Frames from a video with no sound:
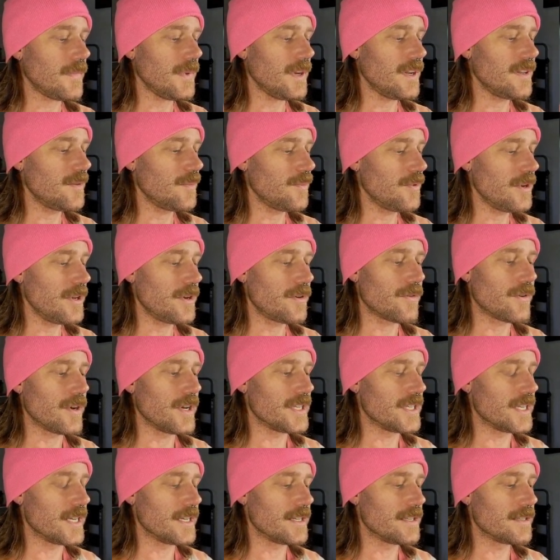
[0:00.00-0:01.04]
It's pretty
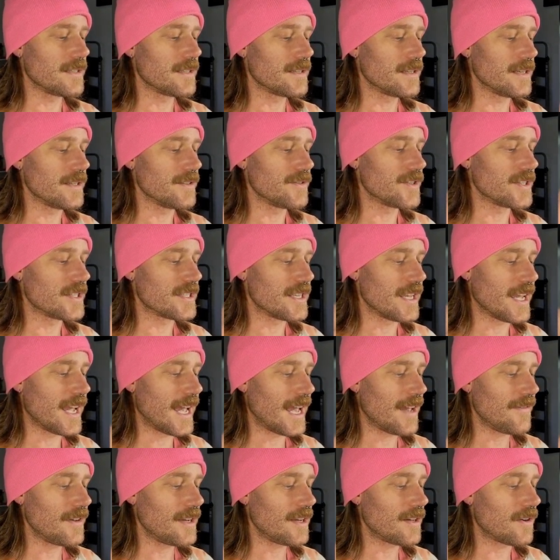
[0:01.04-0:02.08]
crazy, and just
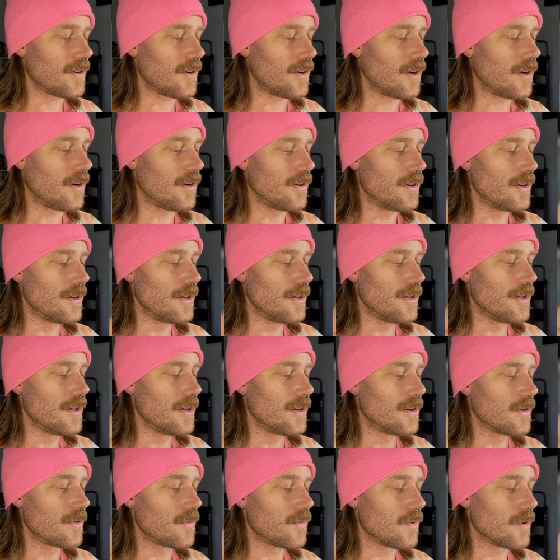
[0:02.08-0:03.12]
having it all
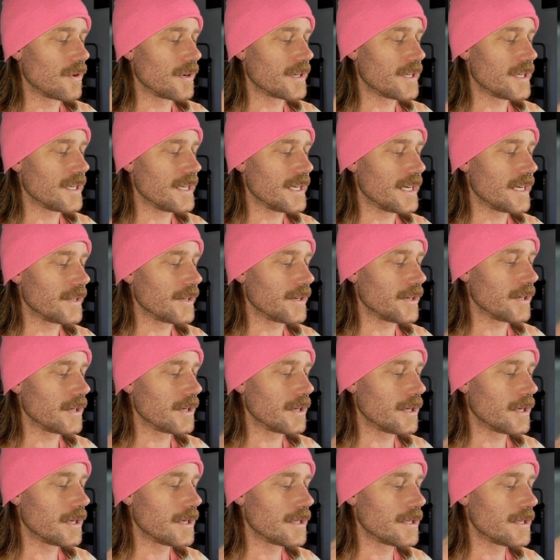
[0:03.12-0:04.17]
work together.